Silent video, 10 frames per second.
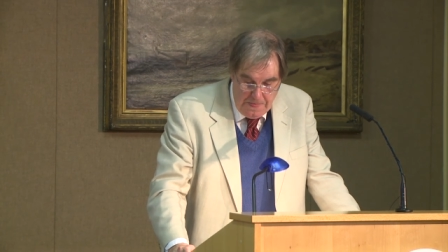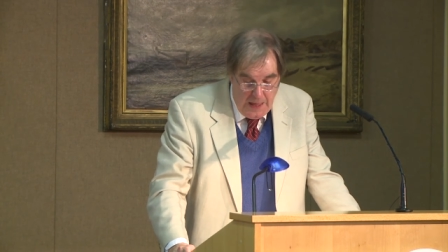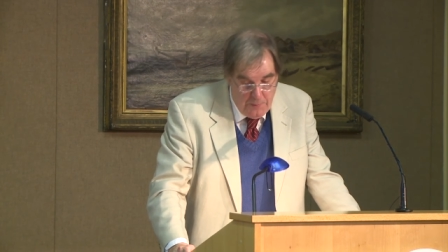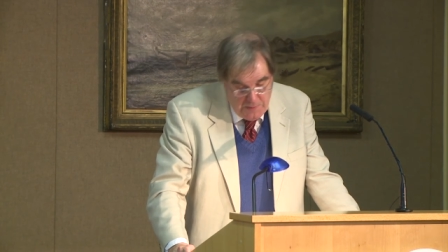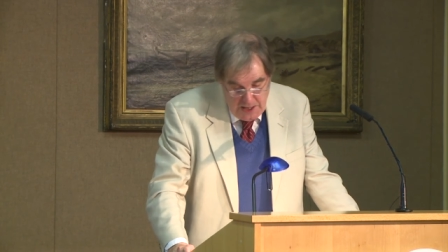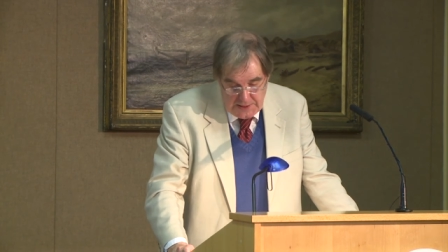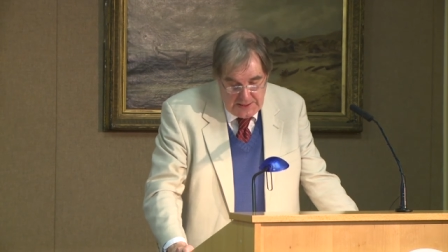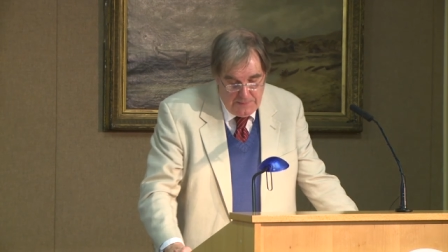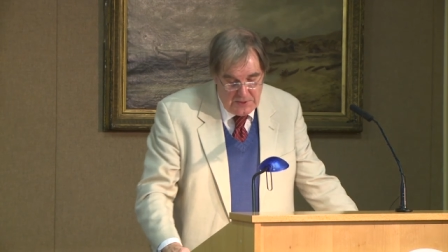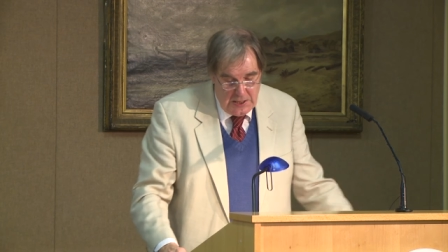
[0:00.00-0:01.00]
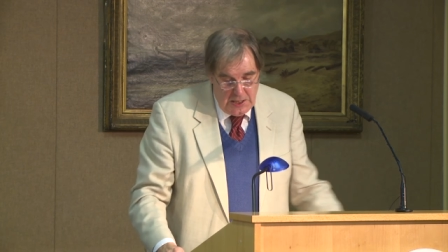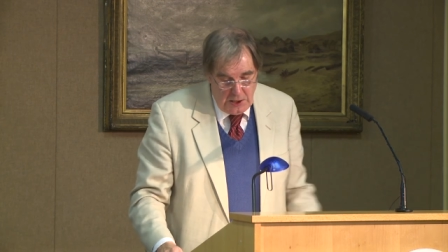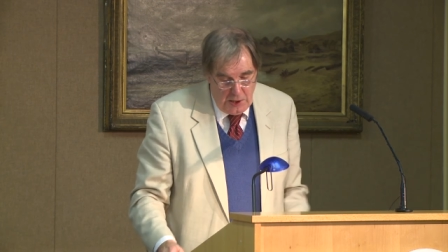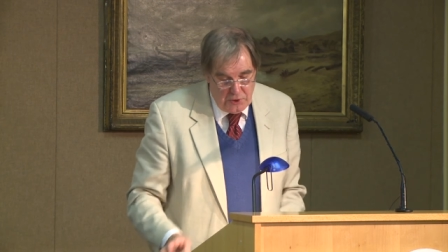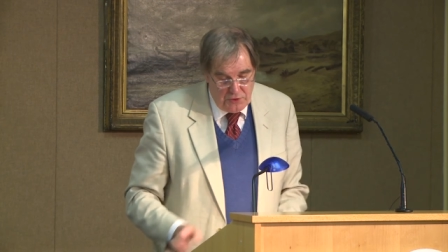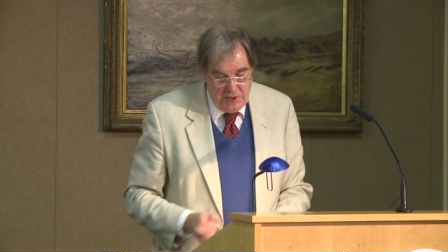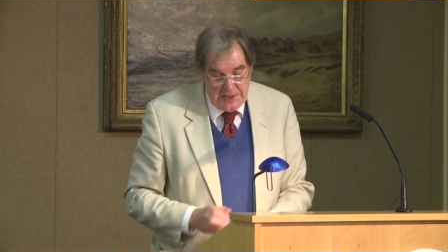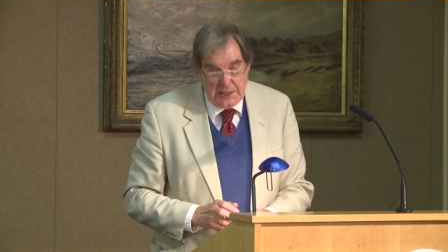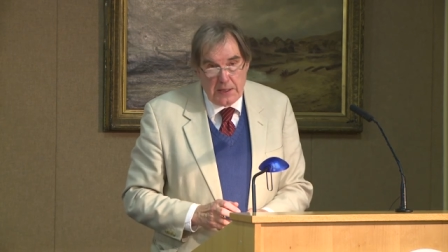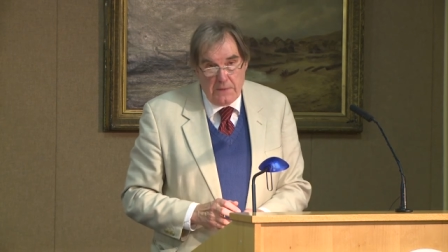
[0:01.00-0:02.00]
And we might attempt close
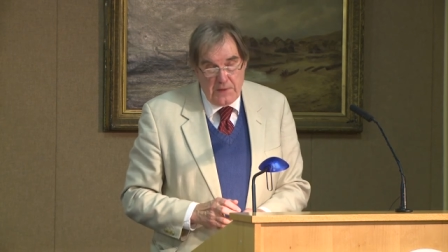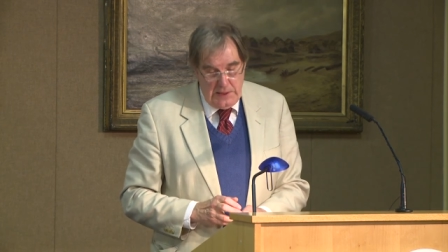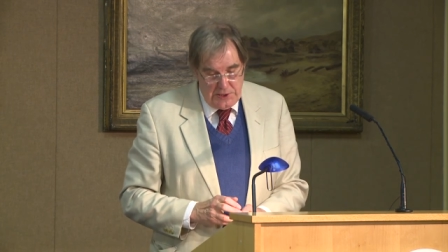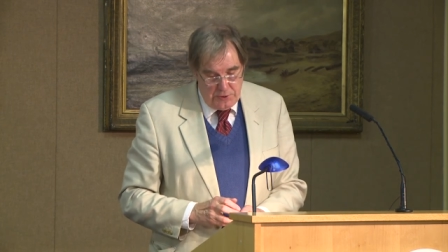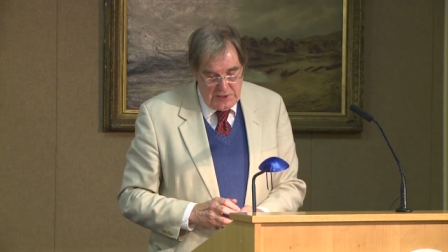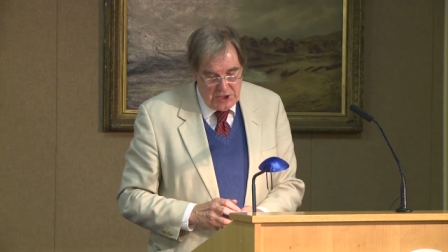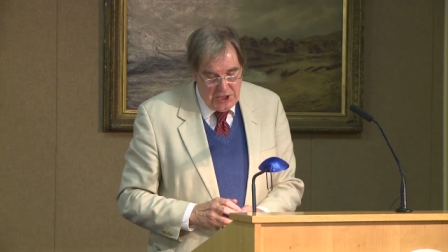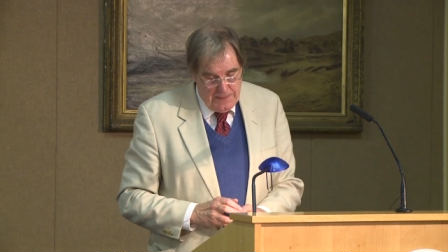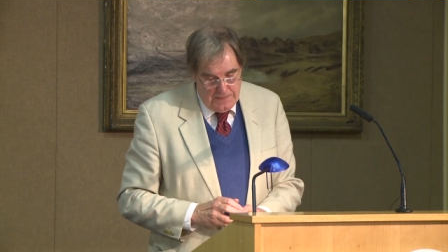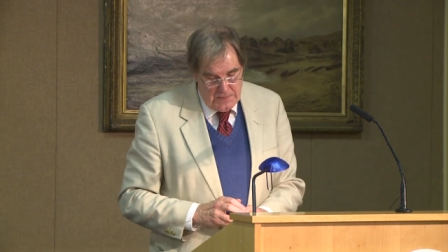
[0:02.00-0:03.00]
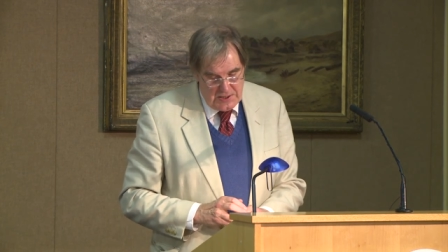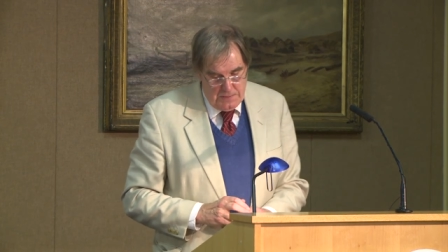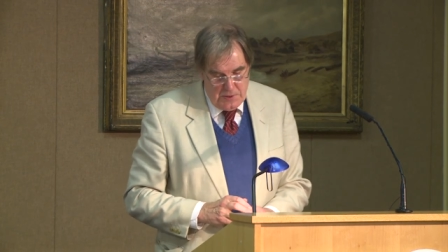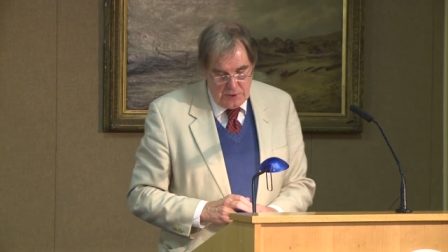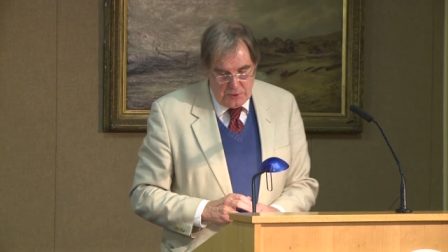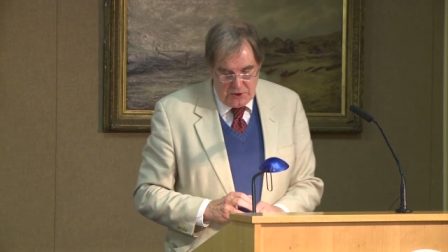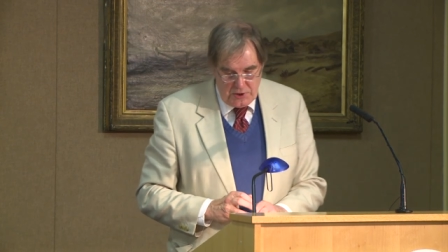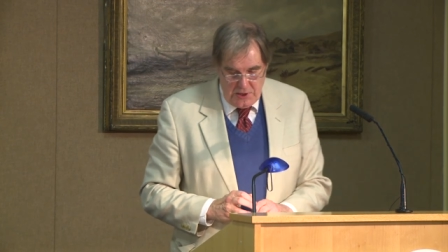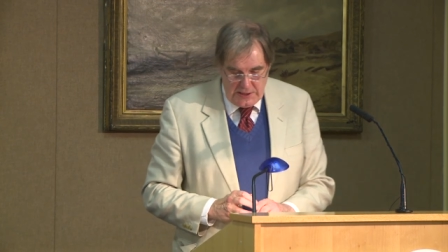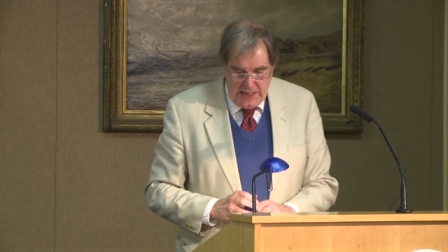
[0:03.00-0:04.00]
reading of the literary gems that miracle
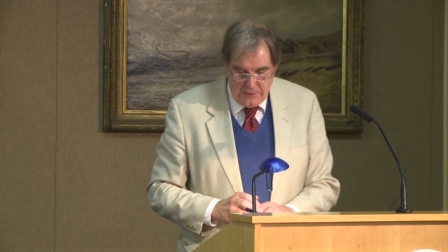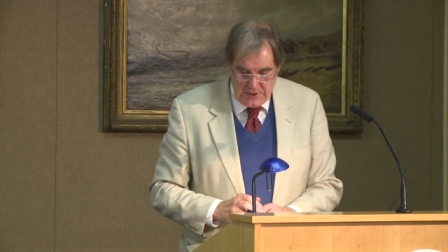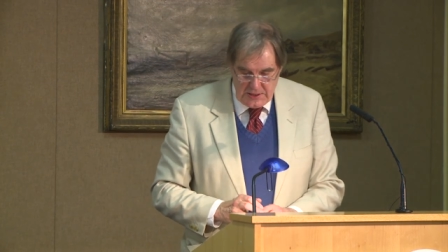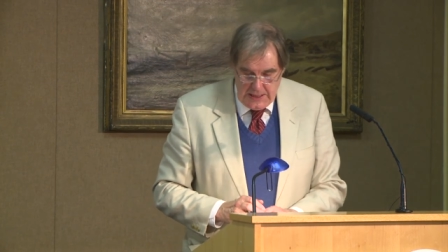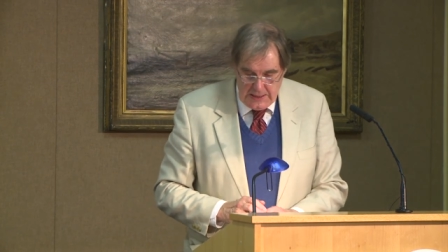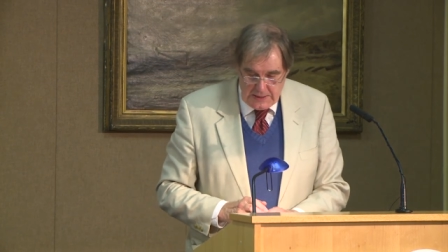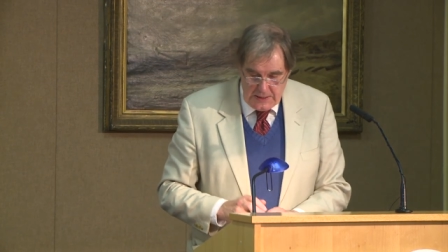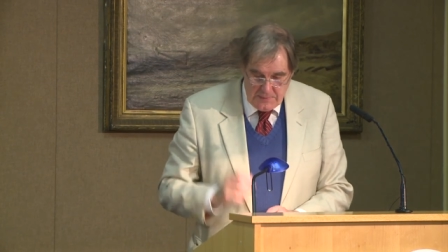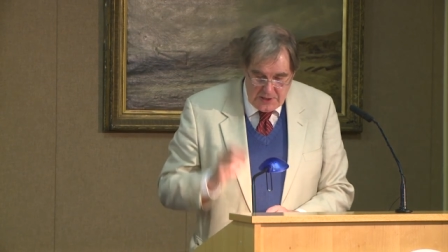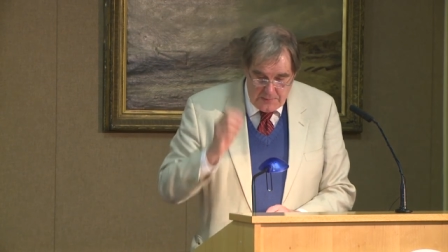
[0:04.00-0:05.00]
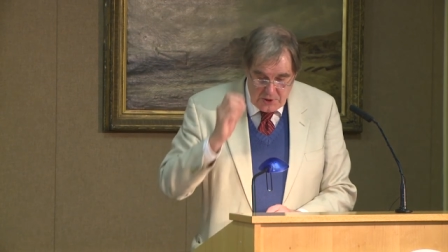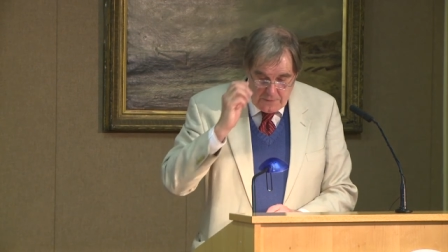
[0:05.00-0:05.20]
accounts sometimes